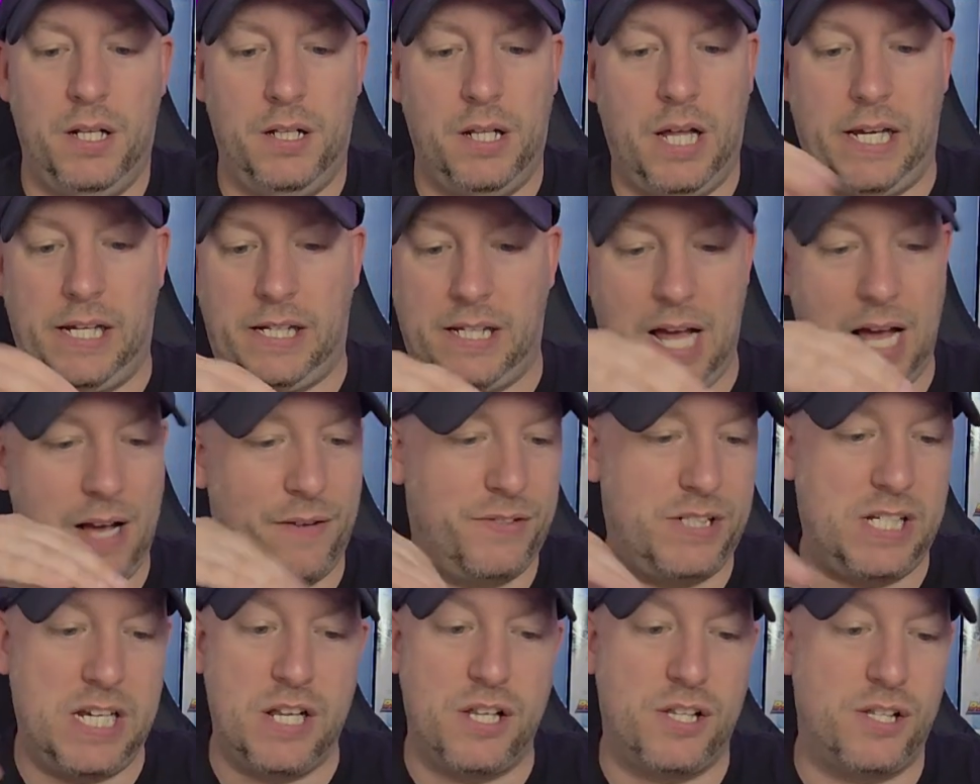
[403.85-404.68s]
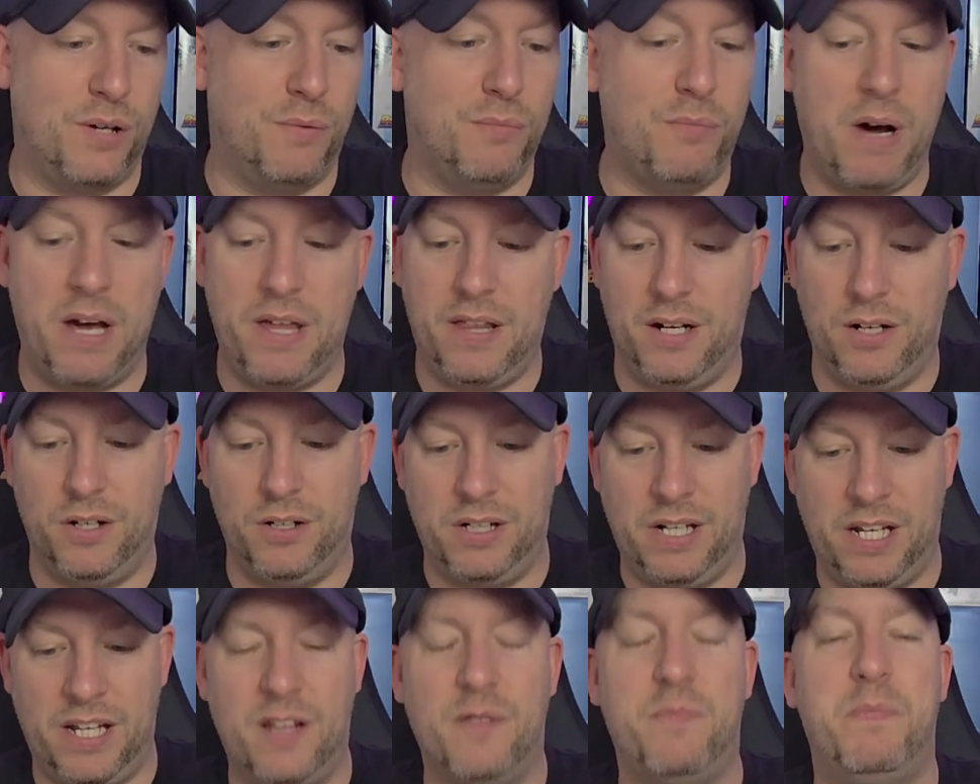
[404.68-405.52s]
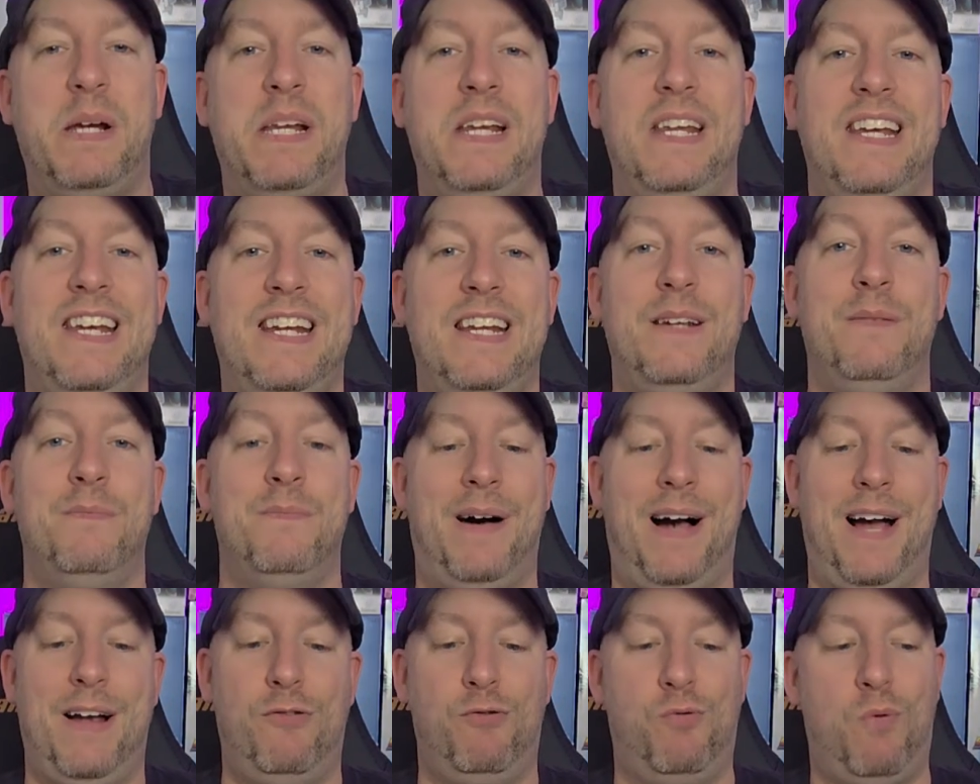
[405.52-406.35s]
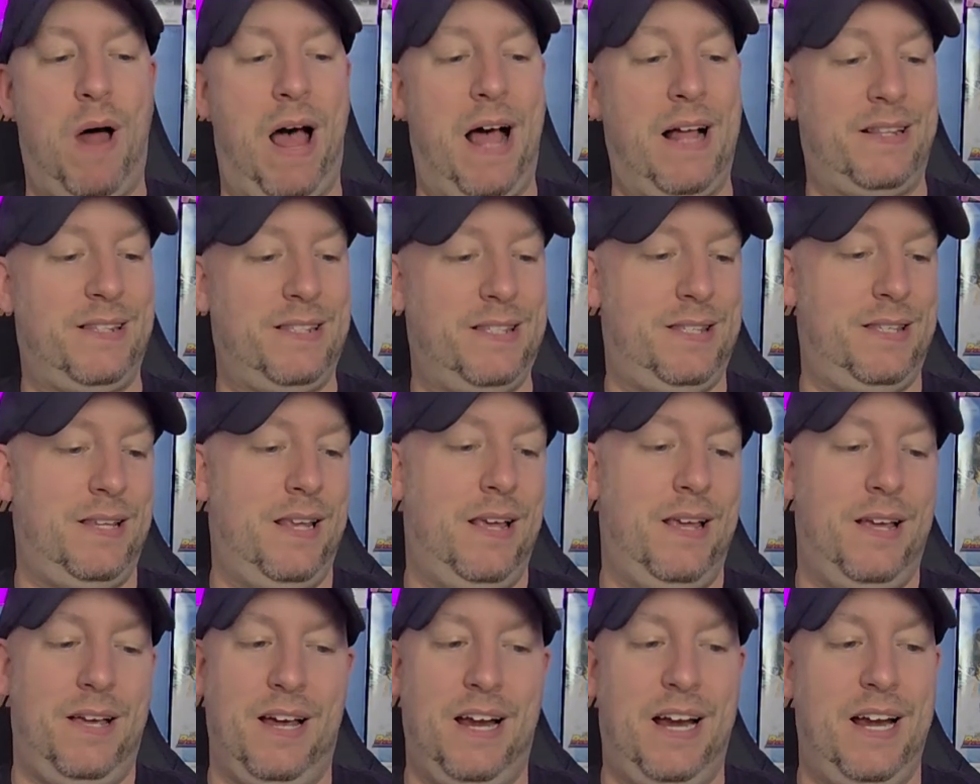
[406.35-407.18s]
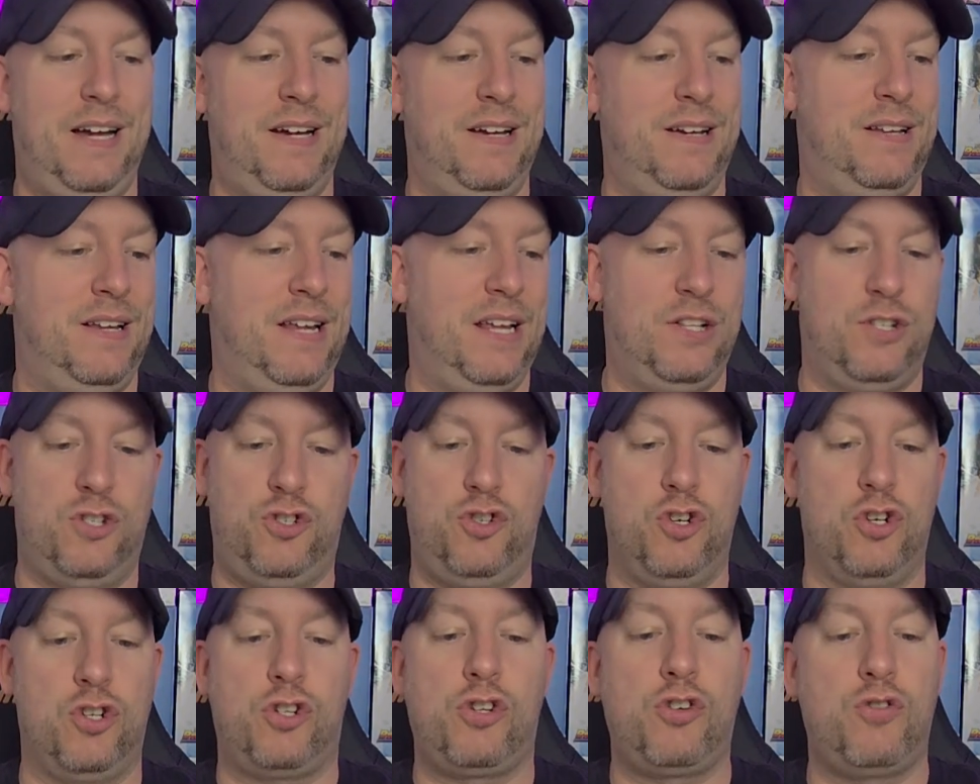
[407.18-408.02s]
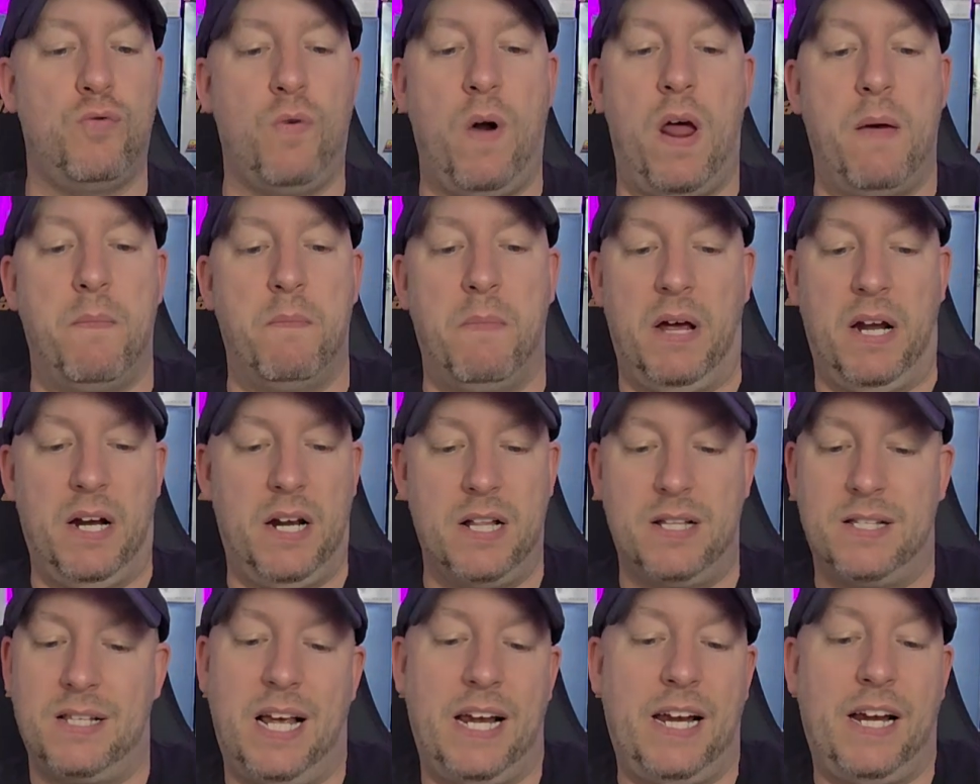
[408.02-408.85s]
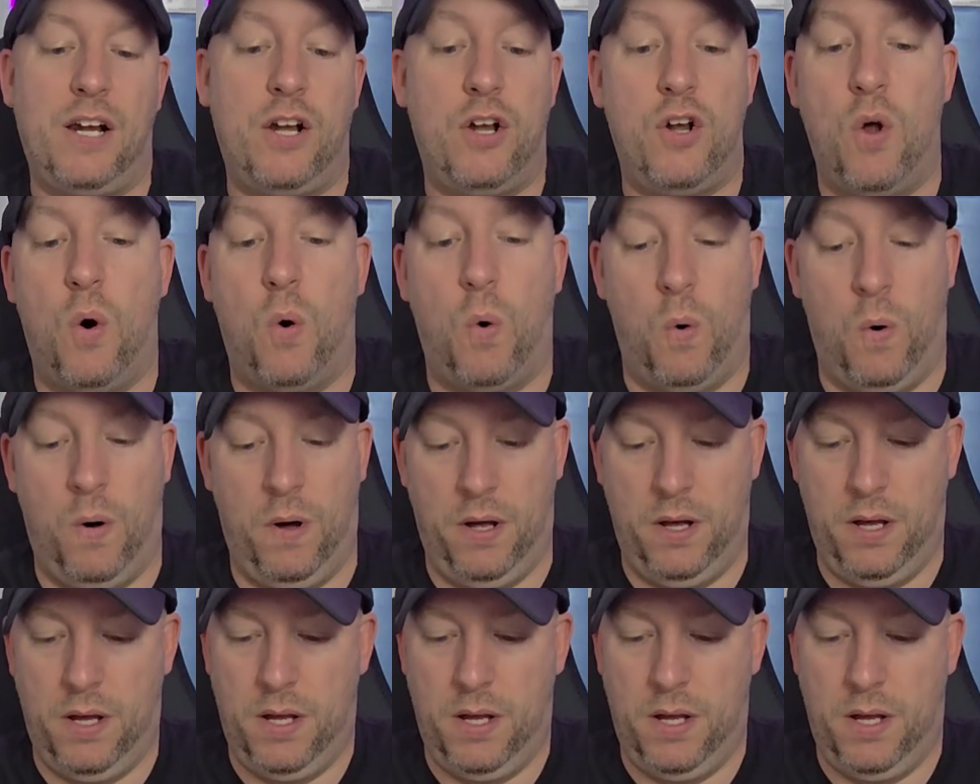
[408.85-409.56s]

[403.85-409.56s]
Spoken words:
Like, I've seen somewhere they look like they've been eaten by rats and it's just grim, and it's like, no.